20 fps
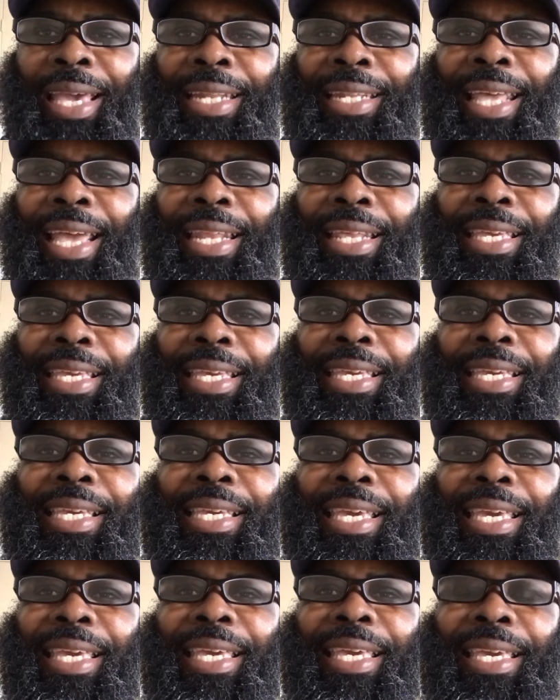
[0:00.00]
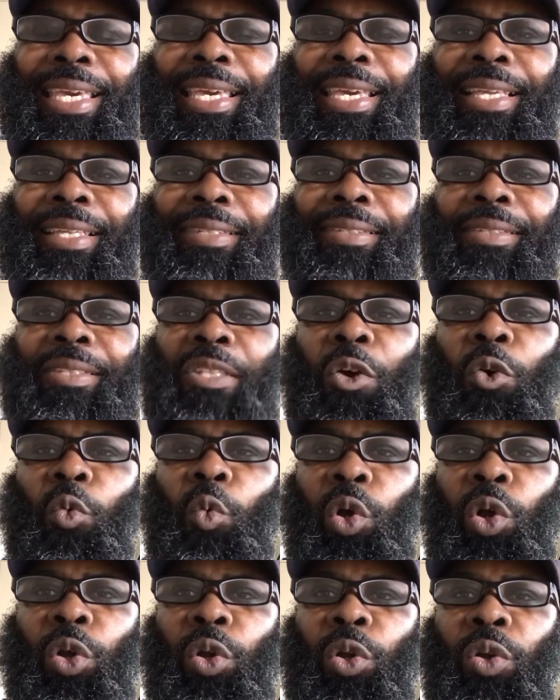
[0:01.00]
that he is the
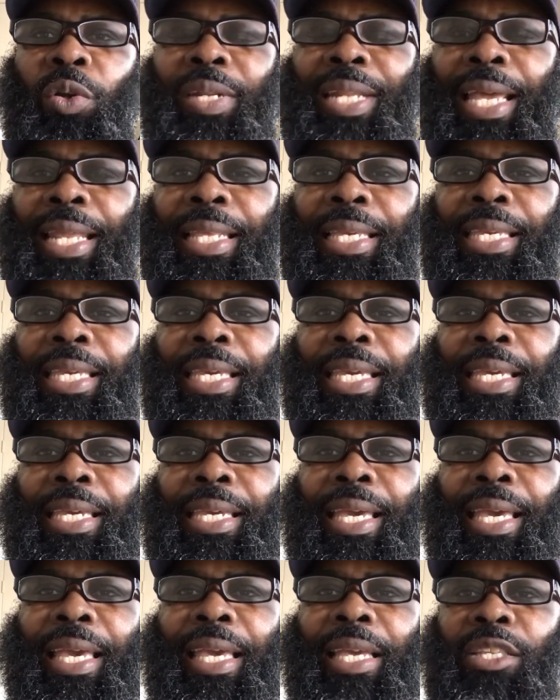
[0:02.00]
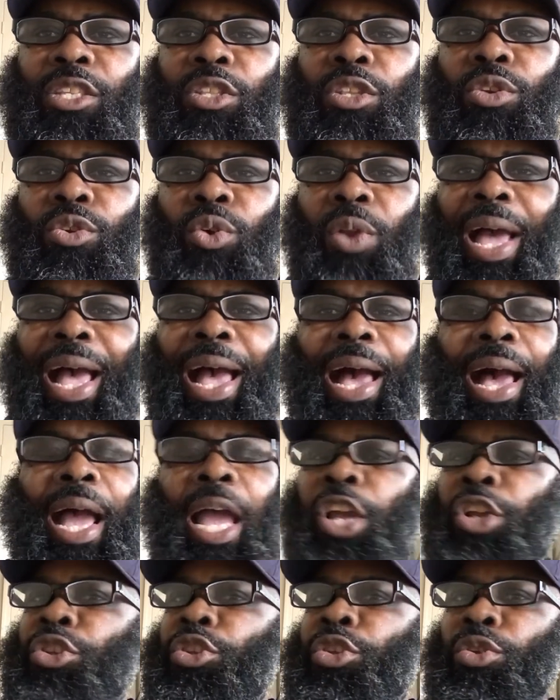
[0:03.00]
word, that he is Torah.
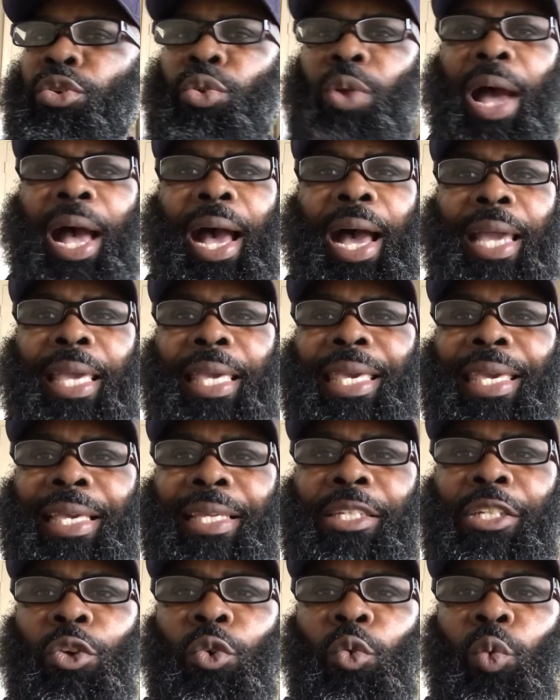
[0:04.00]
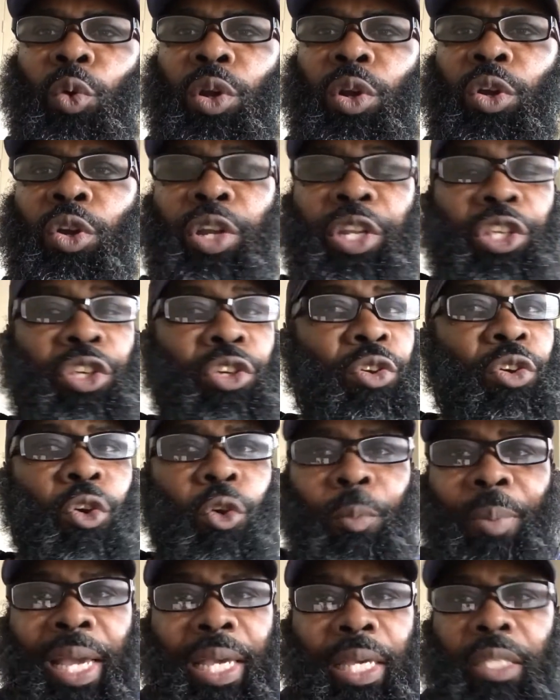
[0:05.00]
Torah is the word. You
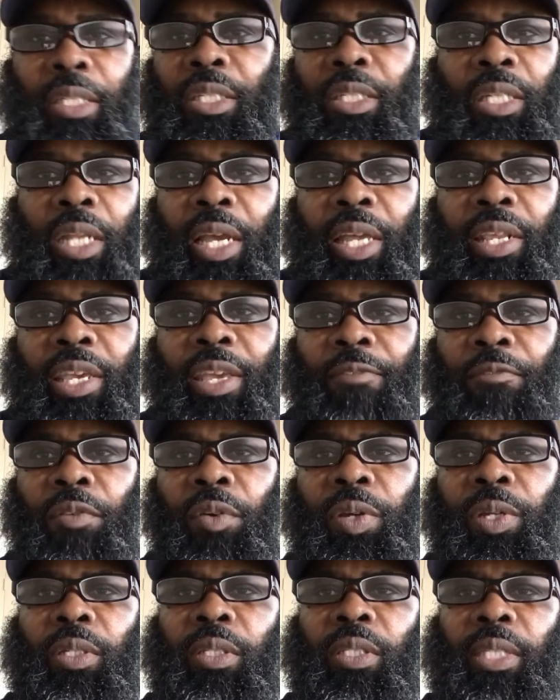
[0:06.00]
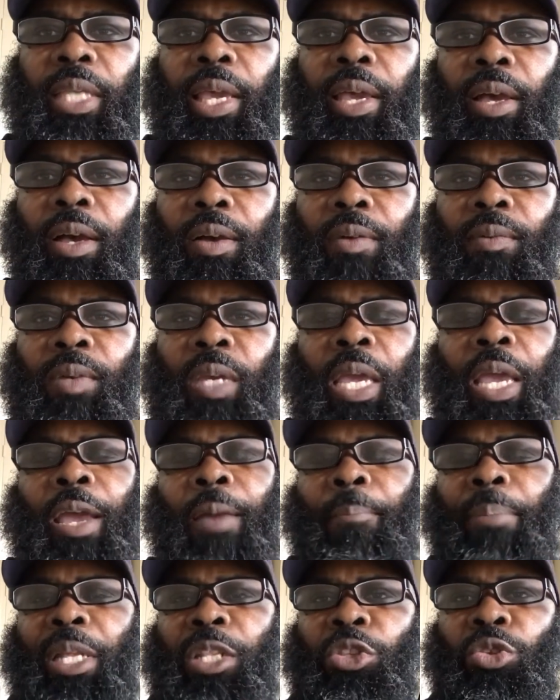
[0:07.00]
go back and study it for yourself.
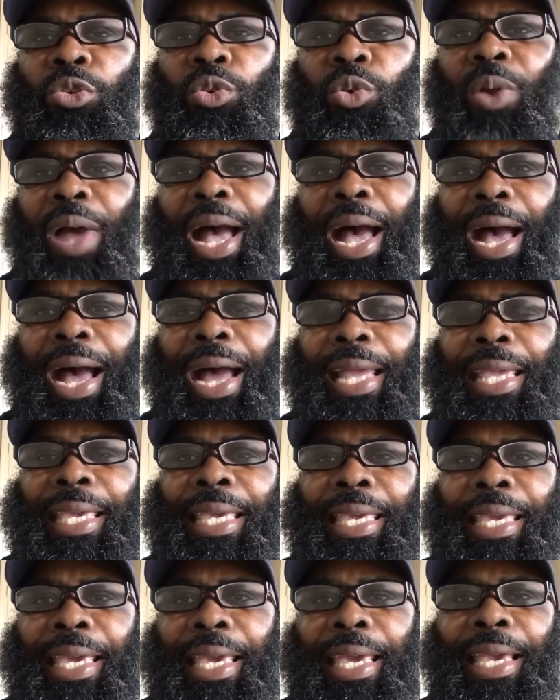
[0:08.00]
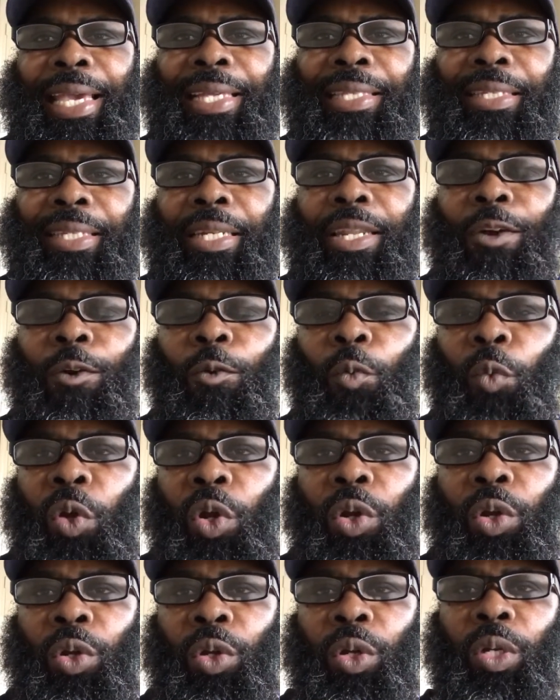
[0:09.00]
But Torah is the
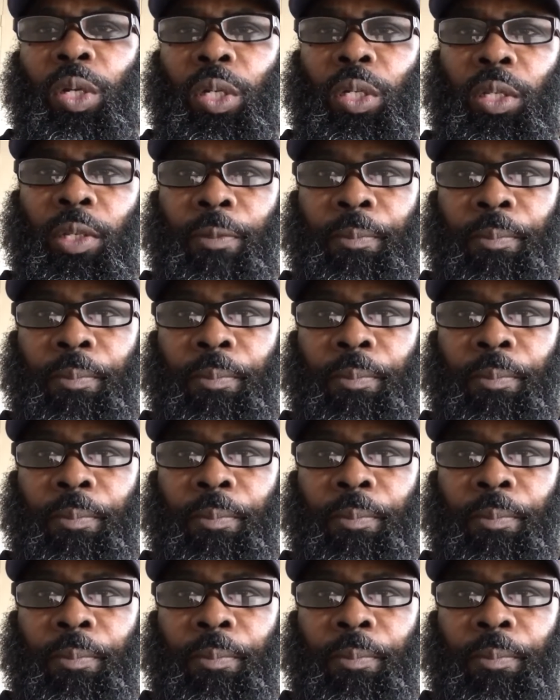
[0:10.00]
word.